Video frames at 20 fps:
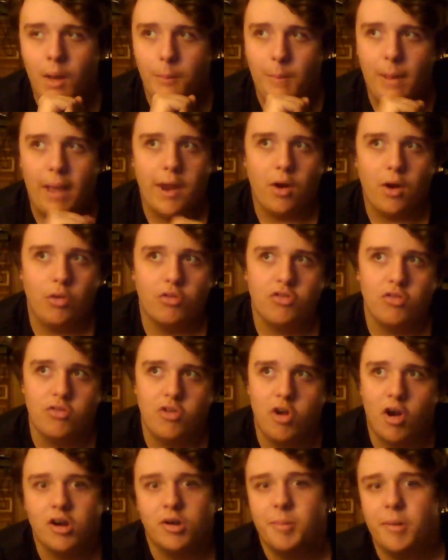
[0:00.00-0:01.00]
and also
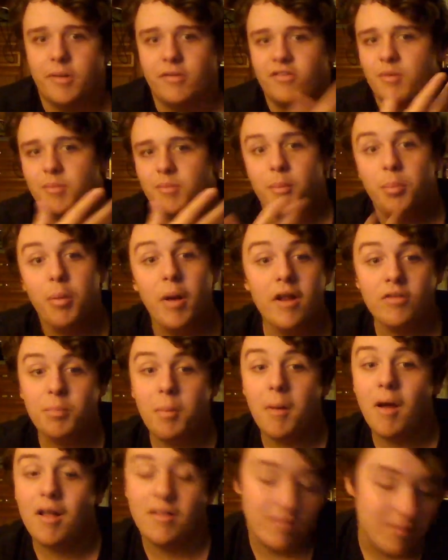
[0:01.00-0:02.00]
talked about some of the bright
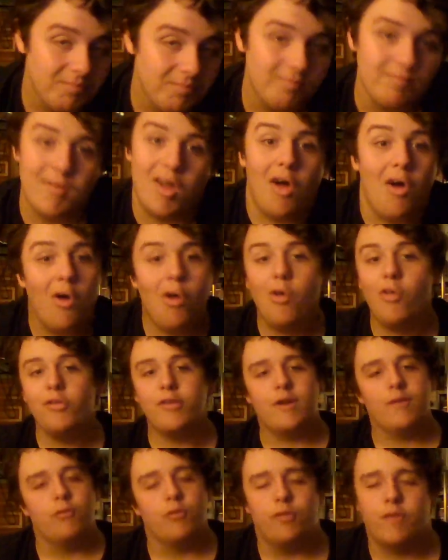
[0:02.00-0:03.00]
spots and all the
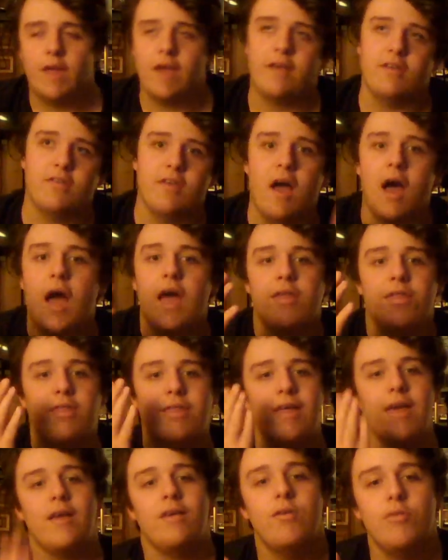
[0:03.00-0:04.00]
different things, I
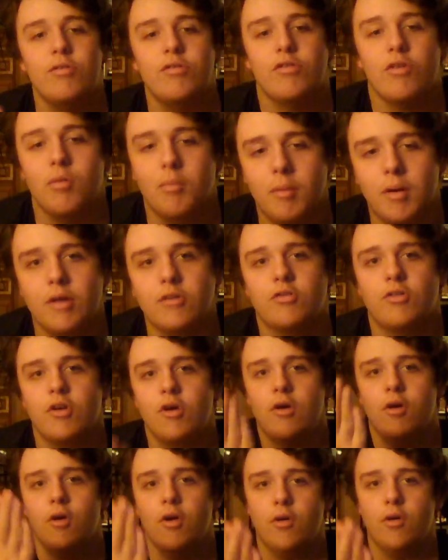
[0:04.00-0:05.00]
thank you so much
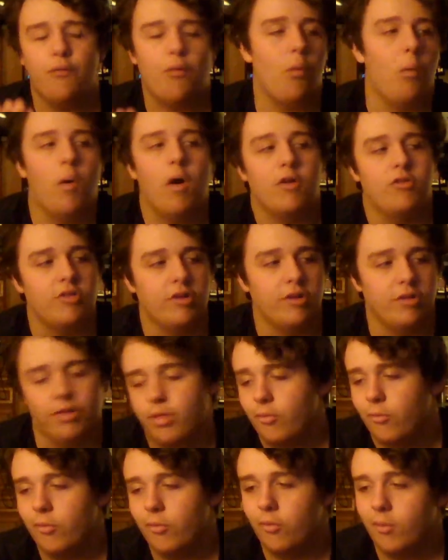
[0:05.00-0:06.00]
for watching
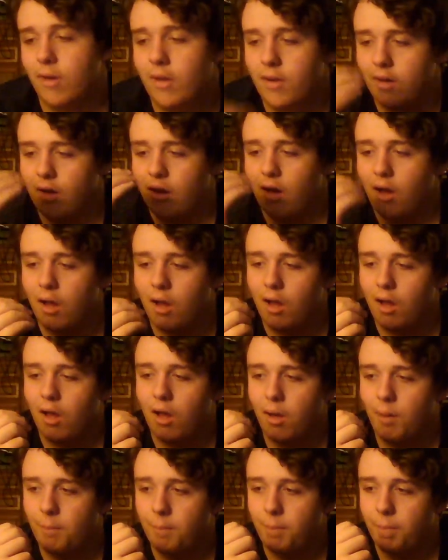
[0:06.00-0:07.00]
through.
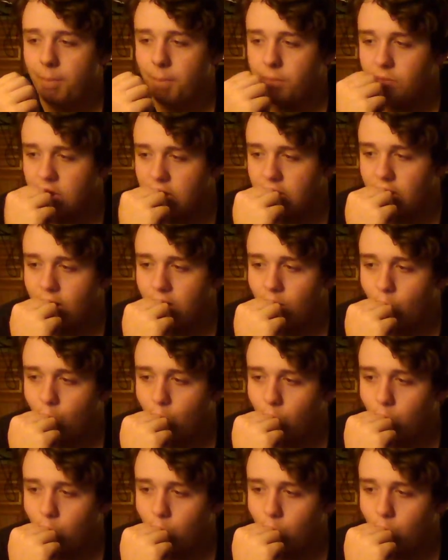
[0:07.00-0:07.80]
You know,